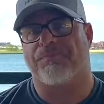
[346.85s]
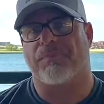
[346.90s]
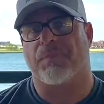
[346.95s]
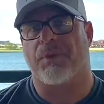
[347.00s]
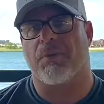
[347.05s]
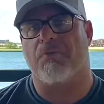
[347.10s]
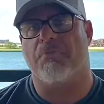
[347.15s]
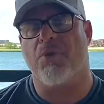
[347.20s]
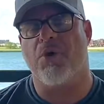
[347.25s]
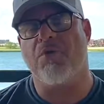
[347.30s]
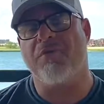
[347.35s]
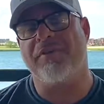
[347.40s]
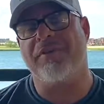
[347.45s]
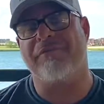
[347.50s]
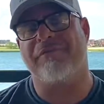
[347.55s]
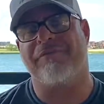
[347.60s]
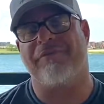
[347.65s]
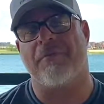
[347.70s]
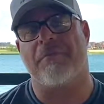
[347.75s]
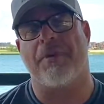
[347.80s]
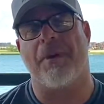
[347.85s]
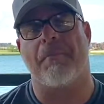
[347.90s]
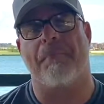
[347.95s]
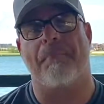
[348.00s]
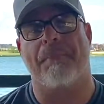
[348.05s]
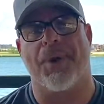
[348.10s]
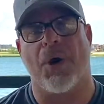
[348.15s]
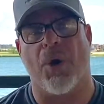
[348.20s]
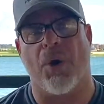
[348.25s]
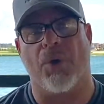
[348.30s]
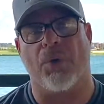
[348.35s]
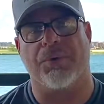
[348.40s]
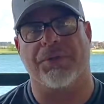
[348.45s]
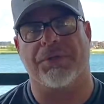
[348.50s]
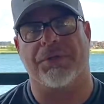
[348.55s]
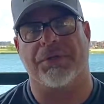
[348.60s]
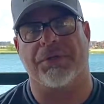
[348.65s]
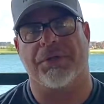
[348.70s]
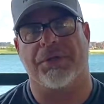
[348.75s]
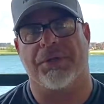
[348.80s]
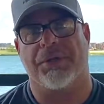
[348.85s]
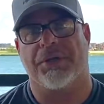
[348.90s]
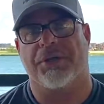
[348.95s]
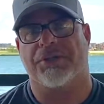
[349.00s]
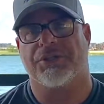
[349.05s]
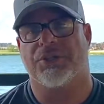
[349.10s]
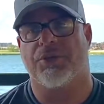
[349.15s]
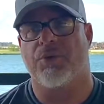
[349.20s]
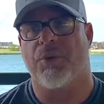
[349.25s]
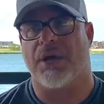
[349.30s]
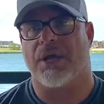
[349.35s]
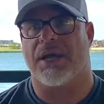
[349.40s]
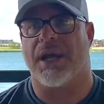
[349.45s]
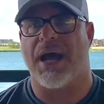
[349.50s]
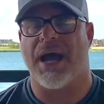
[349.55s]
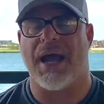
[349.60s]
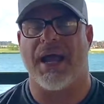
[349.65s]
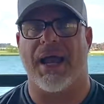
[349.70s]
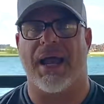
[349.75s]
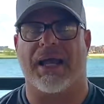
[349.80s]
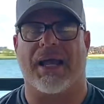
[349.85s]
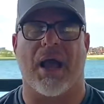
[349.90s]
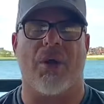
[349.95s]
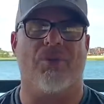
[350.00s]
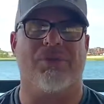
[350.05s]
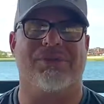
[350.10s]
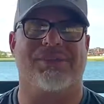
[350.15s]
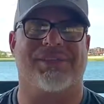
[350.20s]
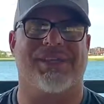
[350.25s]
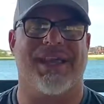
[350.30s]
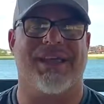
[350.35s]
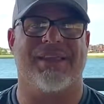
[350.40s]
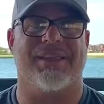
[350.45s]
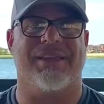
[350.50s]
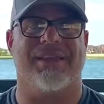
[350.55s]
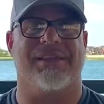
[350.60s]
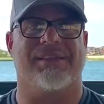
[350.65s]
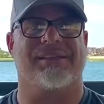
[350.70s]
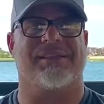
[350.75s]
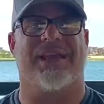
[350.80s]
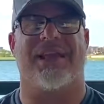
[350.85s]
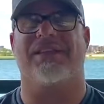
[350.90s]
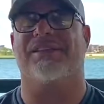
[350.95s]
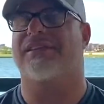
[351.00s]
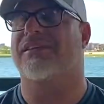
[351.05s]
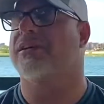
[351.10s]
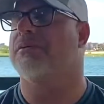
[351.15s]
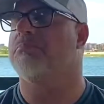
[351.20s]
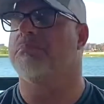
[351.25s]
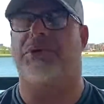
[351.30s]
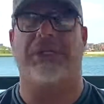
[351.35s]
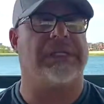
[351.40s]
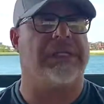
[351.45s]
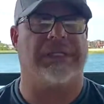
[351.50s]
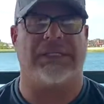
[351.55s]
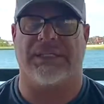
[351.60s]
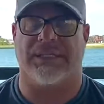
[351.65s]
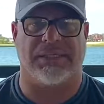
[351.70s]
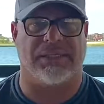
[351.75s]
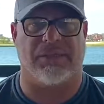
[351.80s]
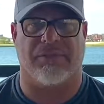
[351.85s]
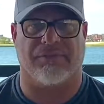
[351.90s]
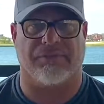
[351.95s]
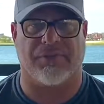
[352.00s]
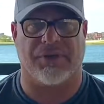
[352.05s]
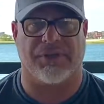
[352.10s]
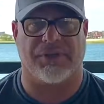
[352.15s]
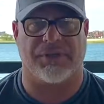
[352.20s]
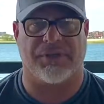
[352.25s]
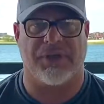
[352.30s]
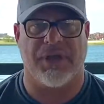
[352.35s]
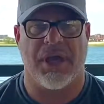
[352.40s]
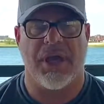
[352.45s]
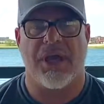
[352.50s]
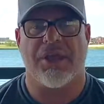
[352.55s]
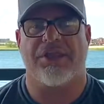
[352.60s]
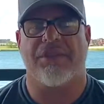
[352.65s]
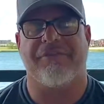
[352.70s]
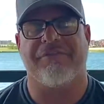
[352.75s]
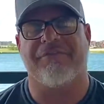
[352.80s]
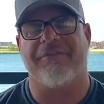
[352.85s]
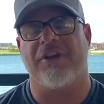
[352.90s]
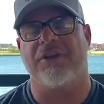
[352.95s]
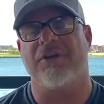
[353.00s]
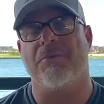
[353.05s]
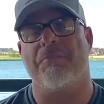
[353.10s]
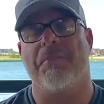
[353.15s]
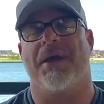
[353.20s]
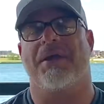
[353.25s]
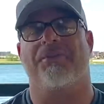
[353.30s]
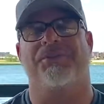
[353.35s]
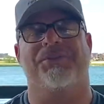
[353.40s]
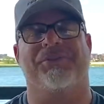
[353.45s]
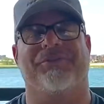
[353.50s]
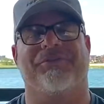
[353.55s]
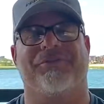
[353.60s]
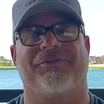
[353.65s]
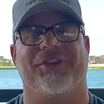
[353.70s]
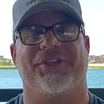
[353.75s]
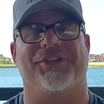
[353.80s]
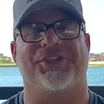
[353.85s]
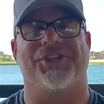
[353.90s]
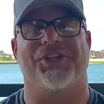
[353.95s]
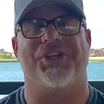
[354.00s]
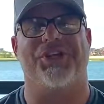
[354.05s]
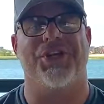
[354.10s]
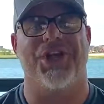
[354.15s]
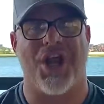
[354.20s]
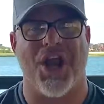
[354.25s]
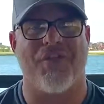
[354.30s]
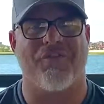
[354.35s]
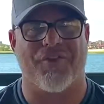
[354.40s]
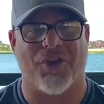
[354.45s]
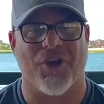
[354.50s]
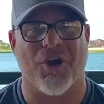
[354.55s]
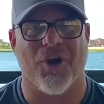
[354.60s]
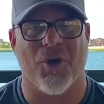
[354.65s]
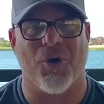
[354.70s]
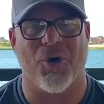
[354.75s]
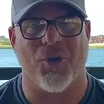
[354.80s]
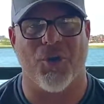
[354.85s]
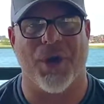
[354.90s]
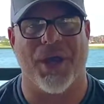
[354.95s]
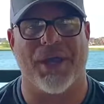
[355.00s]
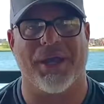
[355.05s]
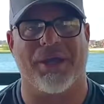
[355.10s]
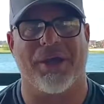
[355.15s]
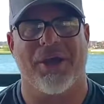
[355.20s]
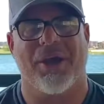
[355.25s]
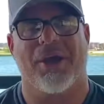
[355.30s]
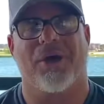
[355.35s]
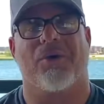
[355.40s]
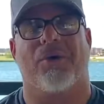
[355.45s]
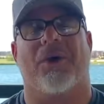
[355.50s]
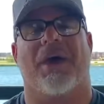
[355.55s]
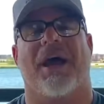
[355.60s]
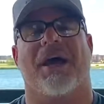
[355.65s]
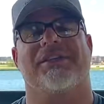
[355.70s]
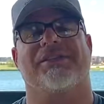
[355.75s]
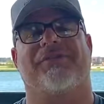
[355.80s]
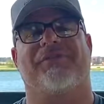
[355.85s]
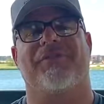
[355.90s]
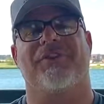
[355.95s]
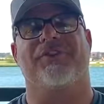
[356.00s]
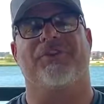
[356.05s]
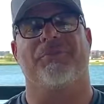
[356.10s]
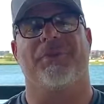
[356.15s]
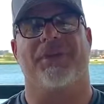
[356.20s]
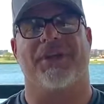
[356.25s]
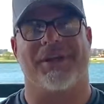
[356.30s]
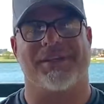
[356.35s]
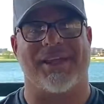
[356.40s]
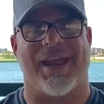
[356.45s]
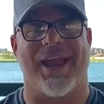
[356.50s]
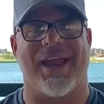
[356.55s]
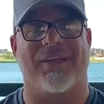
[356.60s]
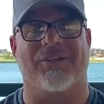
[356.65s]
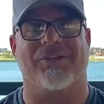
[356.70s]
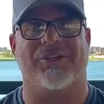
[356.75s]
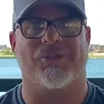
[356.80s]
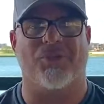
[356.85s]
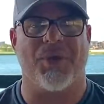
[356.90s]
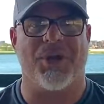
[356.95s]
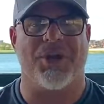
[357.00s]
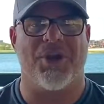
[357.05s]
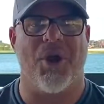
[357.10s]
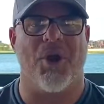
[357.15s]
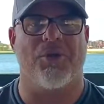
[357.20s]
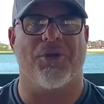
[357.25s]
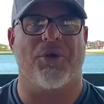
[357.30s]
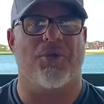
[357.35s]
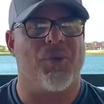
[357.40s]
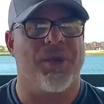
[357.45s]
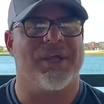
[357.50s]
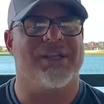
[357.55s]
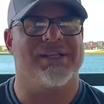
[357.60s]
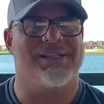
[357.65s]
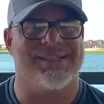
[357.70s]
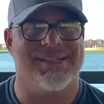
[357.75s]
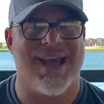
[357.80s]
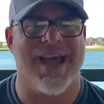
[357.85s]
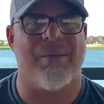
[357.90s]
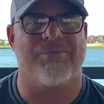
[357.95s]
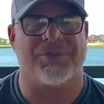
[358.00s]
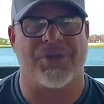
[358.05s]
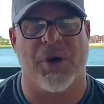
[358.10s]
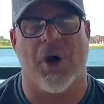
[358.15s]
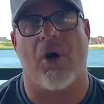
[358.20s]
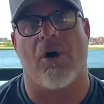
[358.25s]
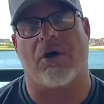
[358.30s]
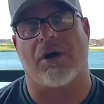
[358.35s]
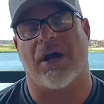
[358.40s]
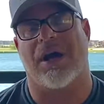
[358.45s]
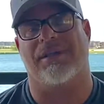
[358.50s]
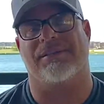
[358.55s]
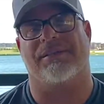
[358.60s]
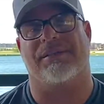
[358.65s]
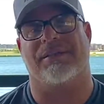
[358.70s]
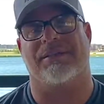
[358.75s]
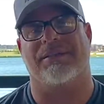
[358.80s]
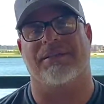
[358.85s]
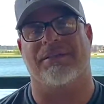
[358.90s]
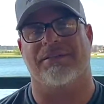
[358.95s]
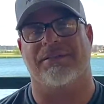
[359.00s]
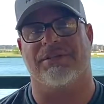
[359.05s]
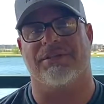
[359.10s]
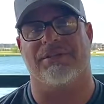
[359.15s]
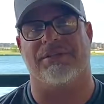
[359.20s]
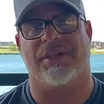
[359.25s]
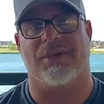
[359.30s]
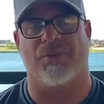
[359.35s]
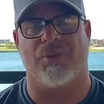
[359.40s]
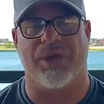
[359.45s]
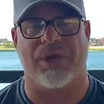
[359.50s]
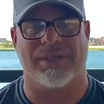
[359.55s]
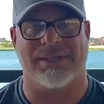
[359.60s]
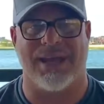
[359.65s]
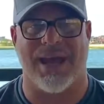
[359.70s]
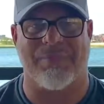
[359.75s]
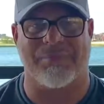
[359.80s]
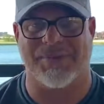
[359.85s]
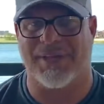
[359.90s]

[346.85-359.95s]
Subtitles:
moving from a boat to a kayak, I will say this, it's completely different. The fundamentals of fishing never go away. As fishermen, as anglers, we know that we adapt to all kinds of conditions and we adapt to